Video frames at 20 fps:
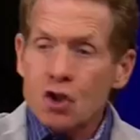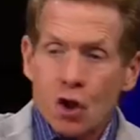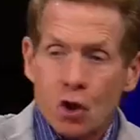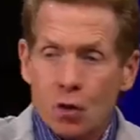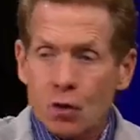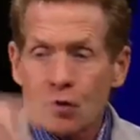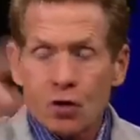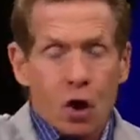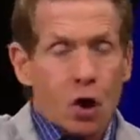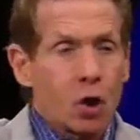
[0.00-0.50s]

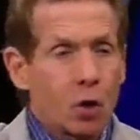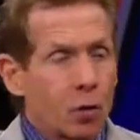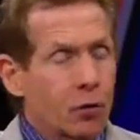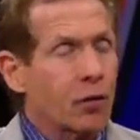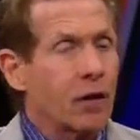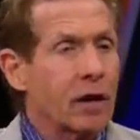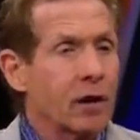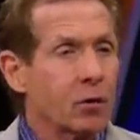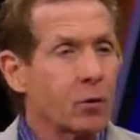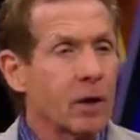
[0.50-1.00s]
turned the whole
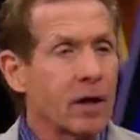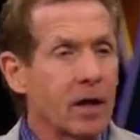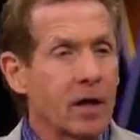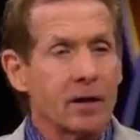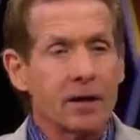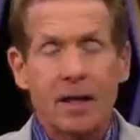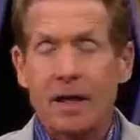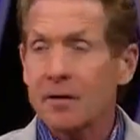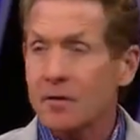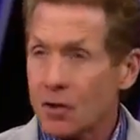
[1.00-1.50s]
thing
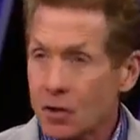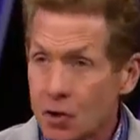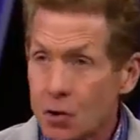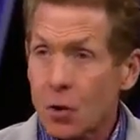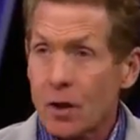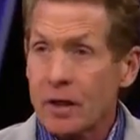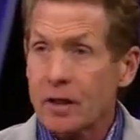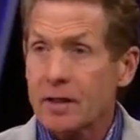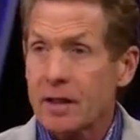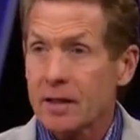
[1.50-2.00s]
around at the
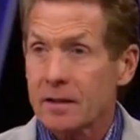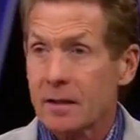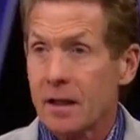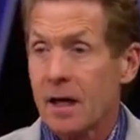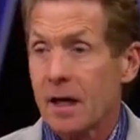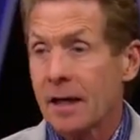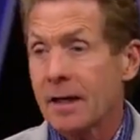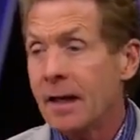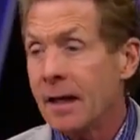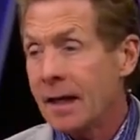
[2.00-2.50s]
trade
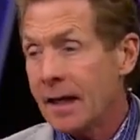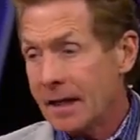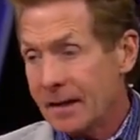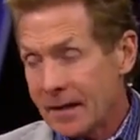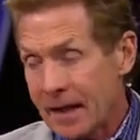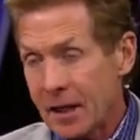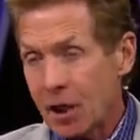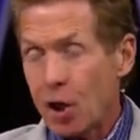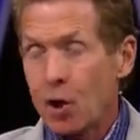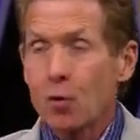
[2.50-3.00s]
deadline, and
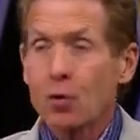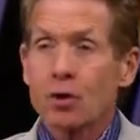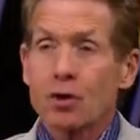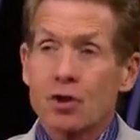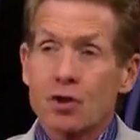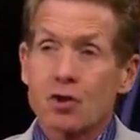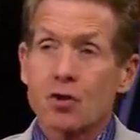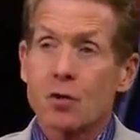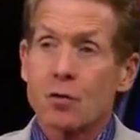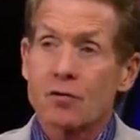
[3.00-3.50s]
that owner
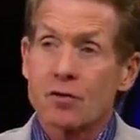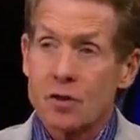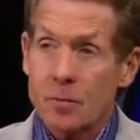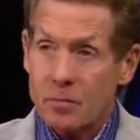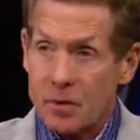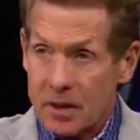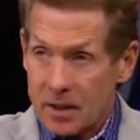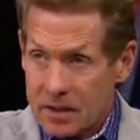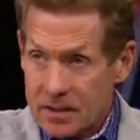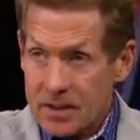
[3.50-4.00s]
deserves to
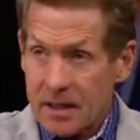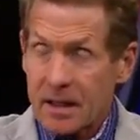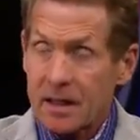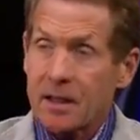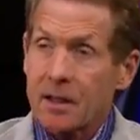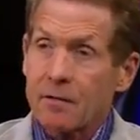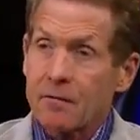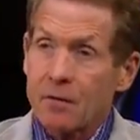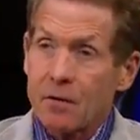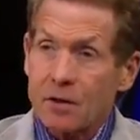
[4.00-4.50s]
be
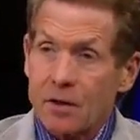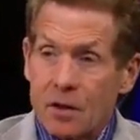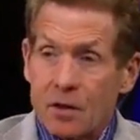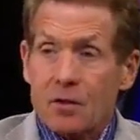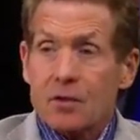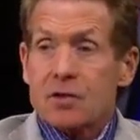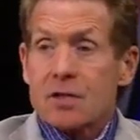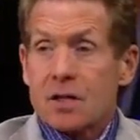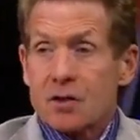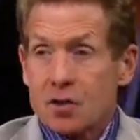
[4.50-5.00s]
executive of the
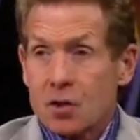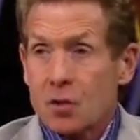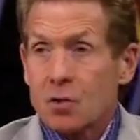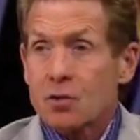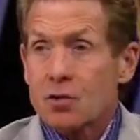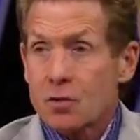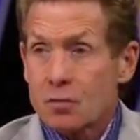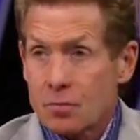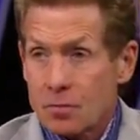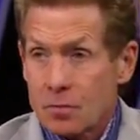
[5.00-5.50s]
year, as I told you.